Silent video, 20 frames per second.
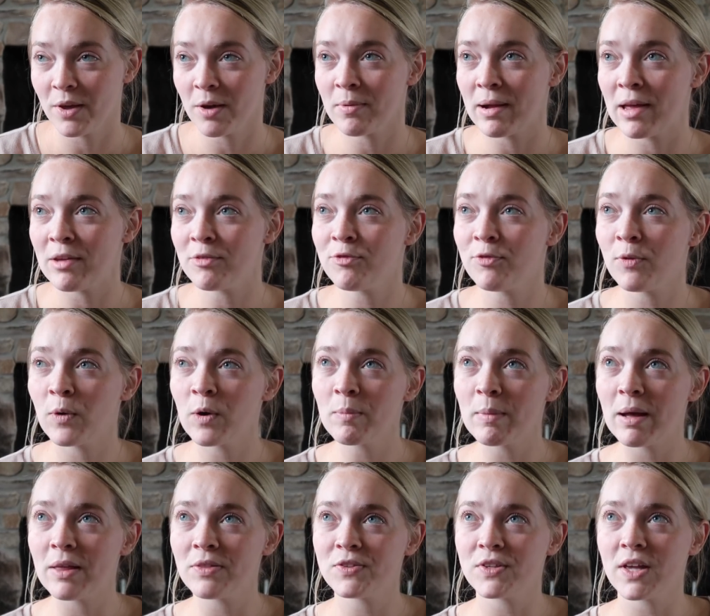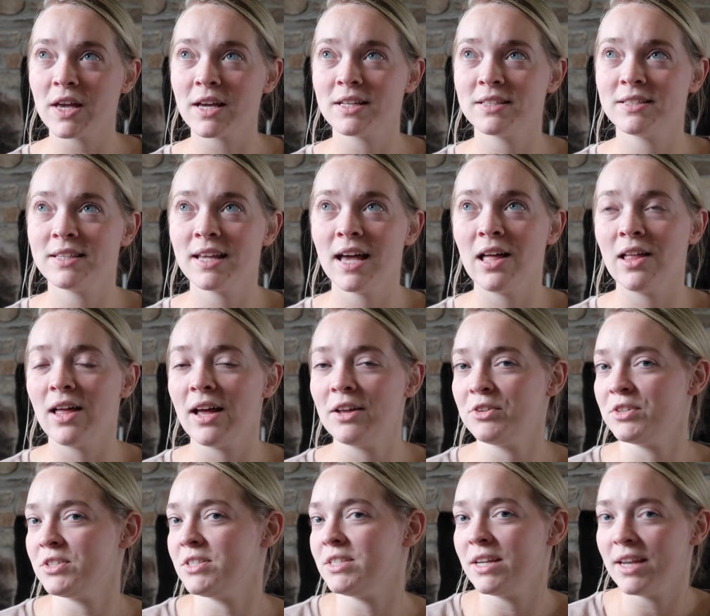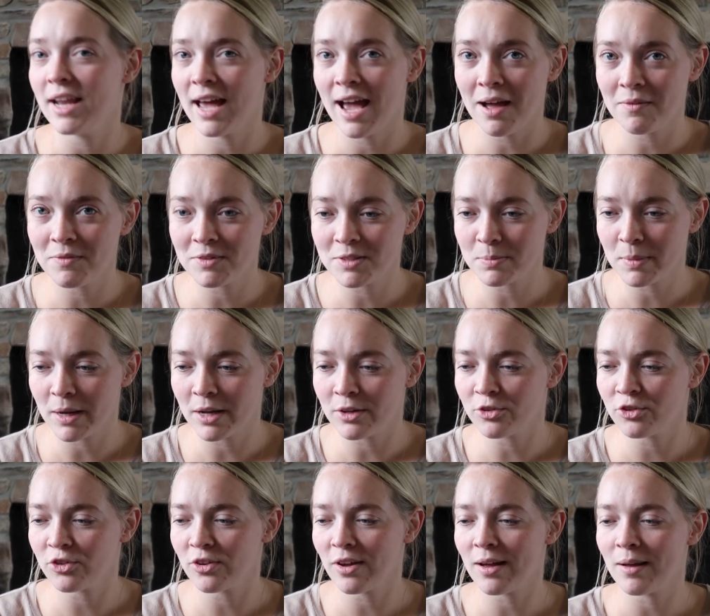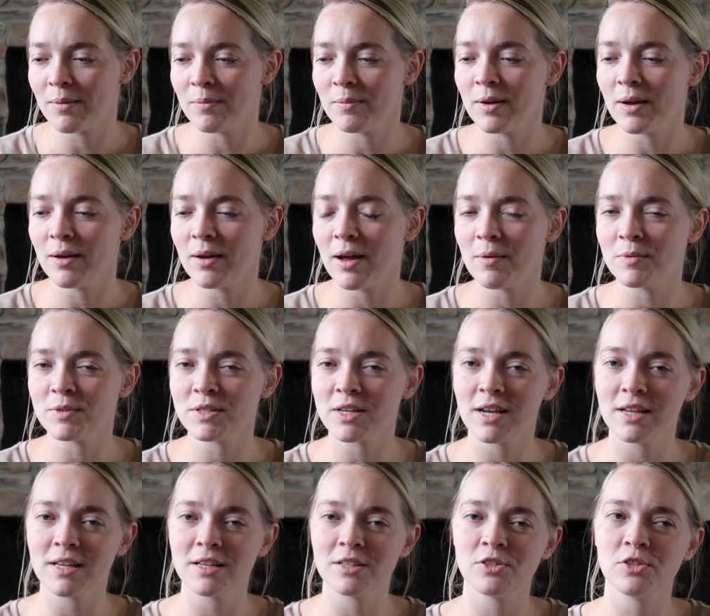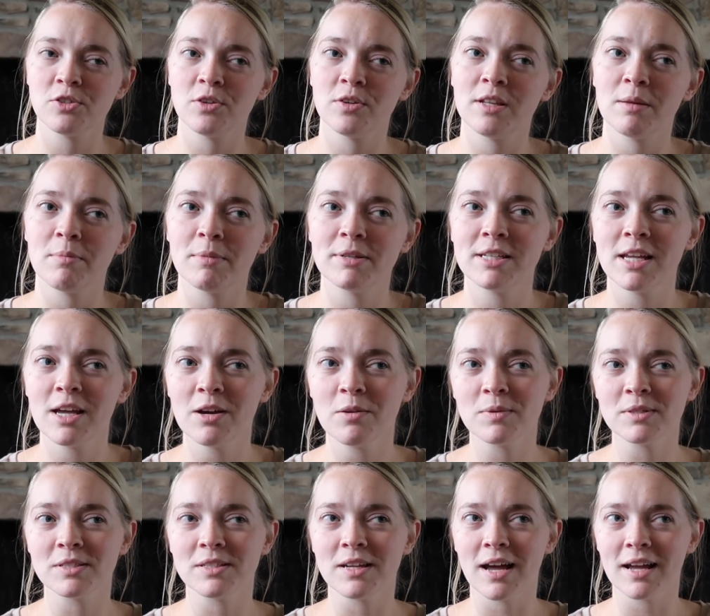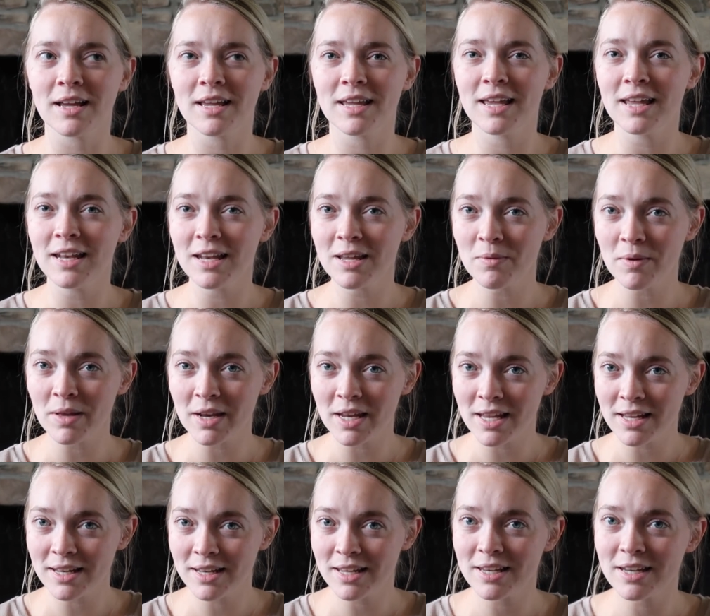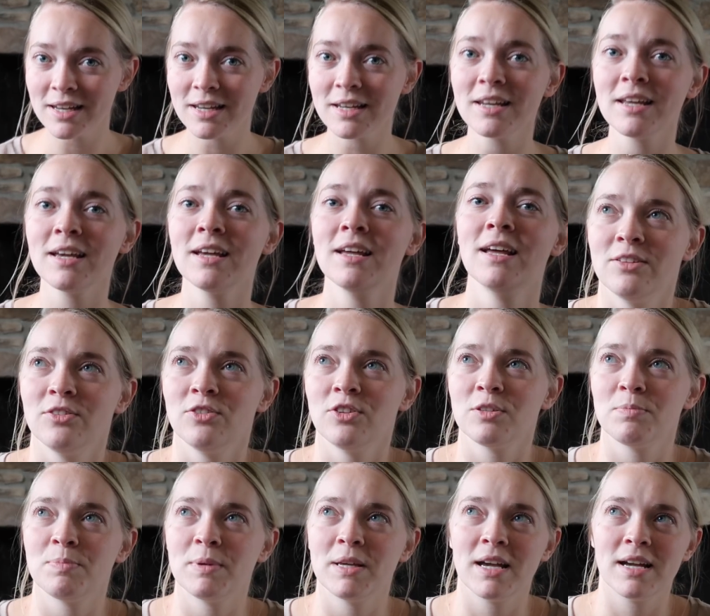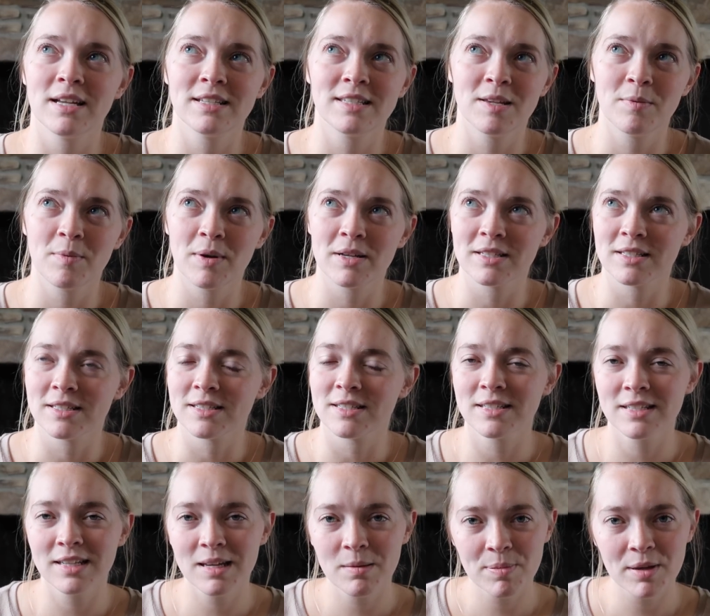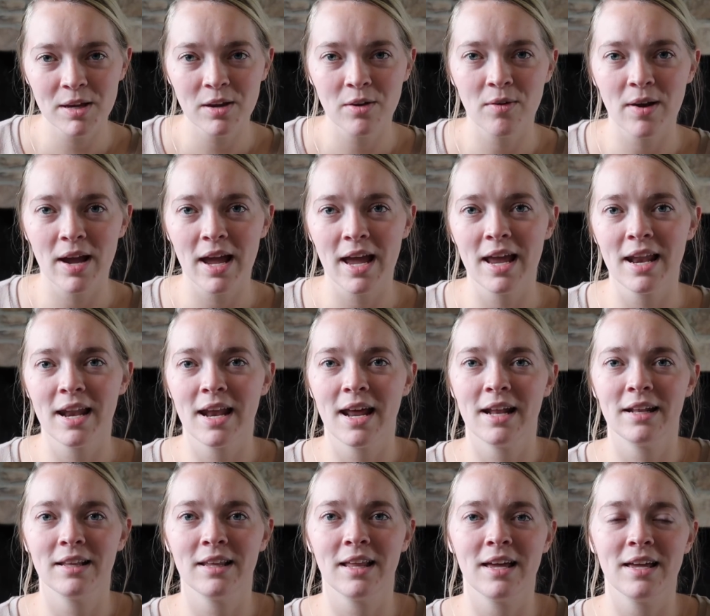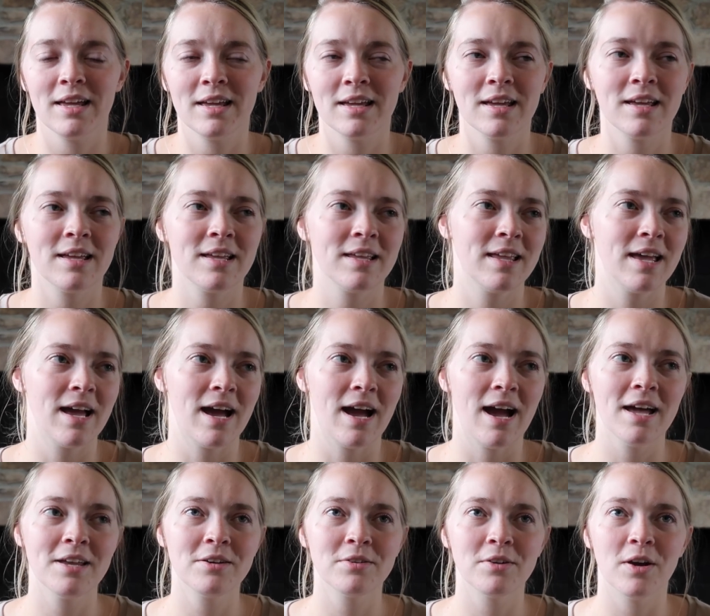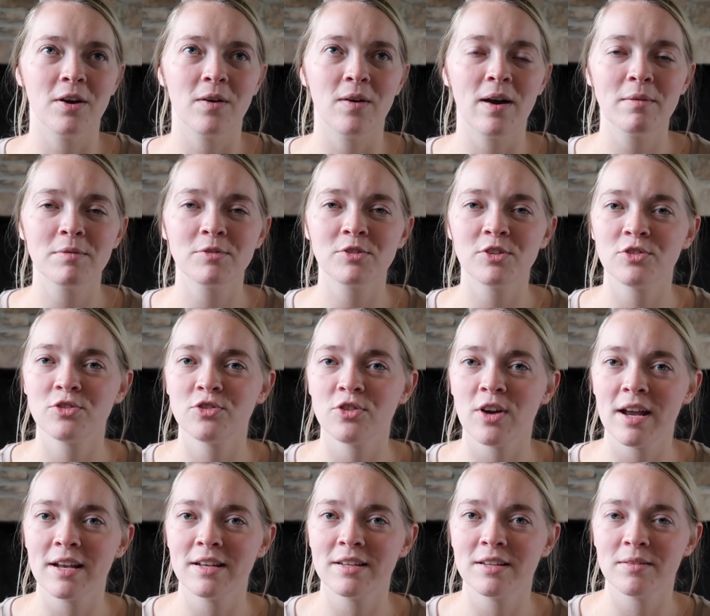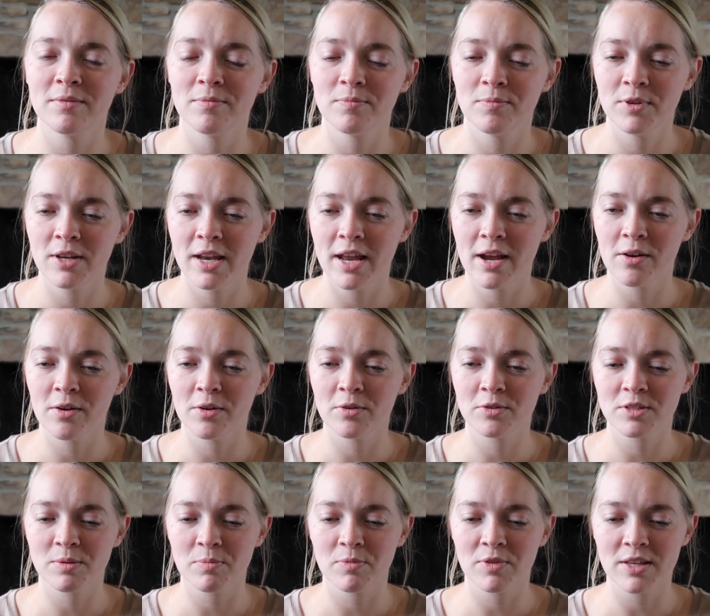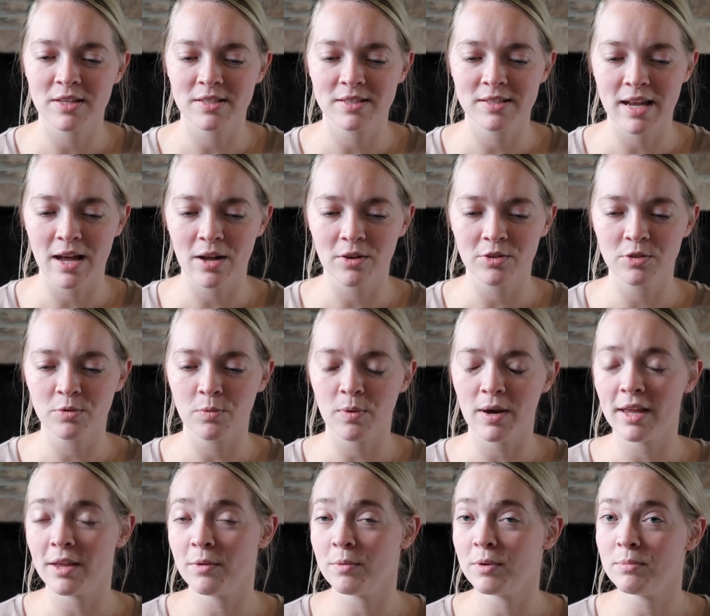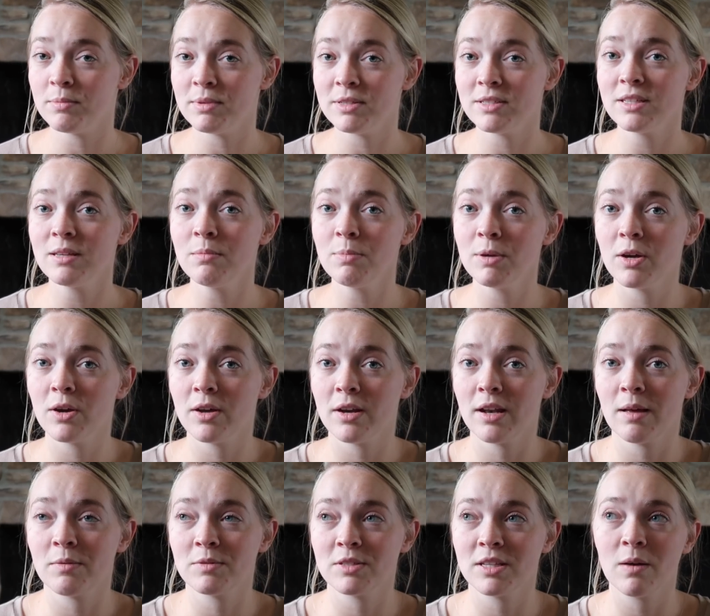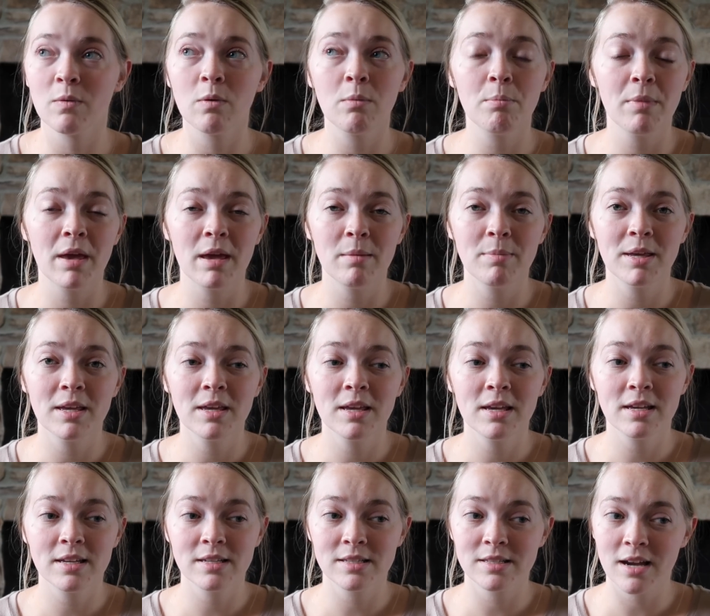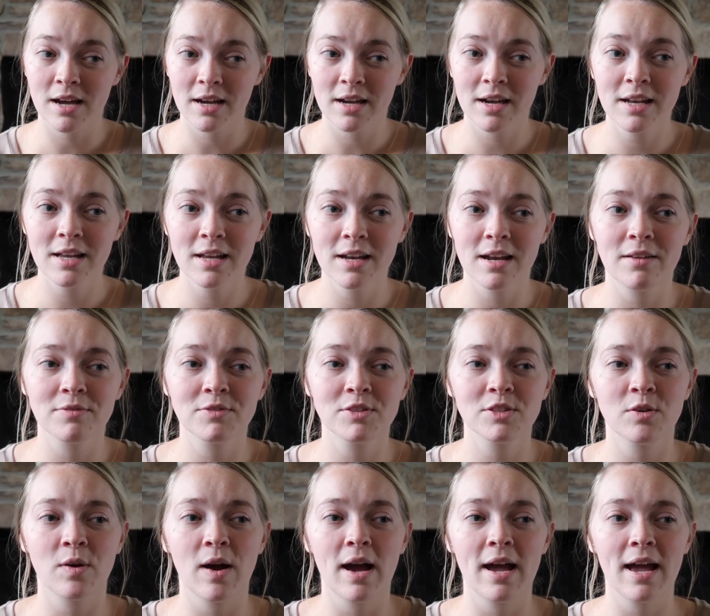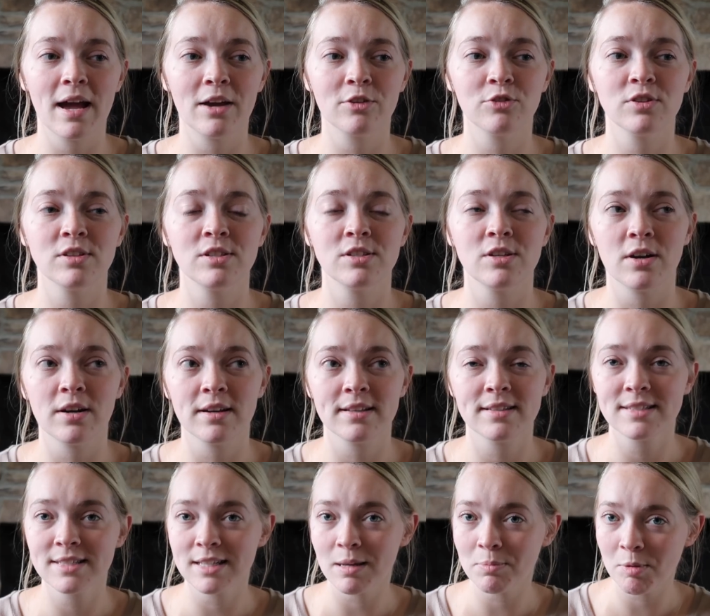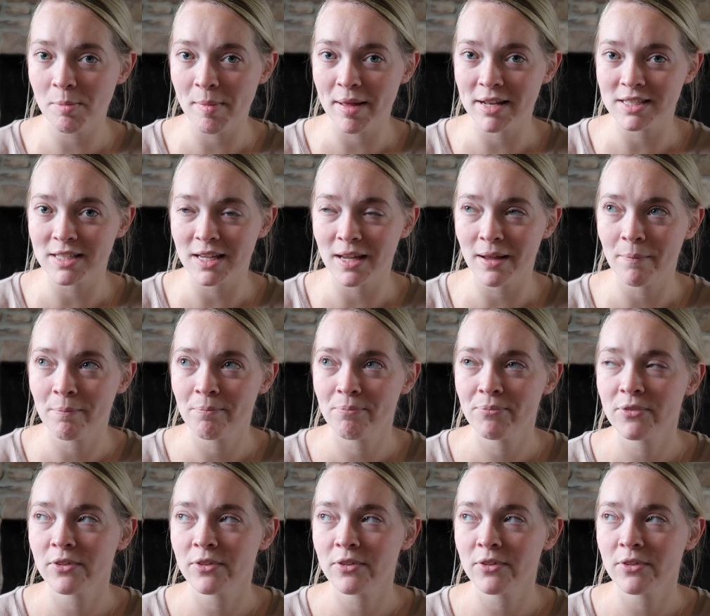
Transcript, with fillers: Around four months, I could tell I just didn't have as much. Um, I was kind of concerned that Mateo was not getting what he needed just because he wasn't sleeping great and like, yeah, I don't know. I was just trying to narrow some things down to why he wouldn't be sleeping good and I was like, well, maybe he's not getting enough. So I actually started supplementing.